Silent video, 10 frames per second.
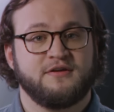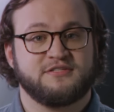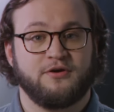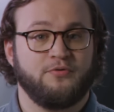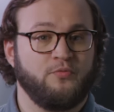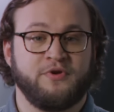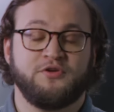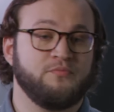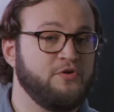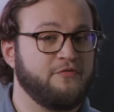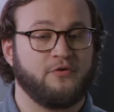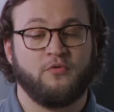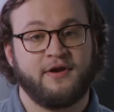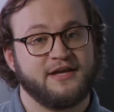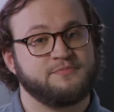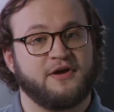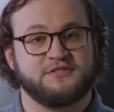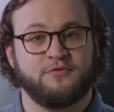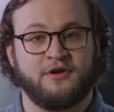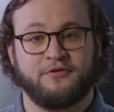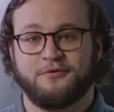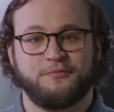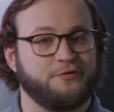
So when you move from one Xbox to another,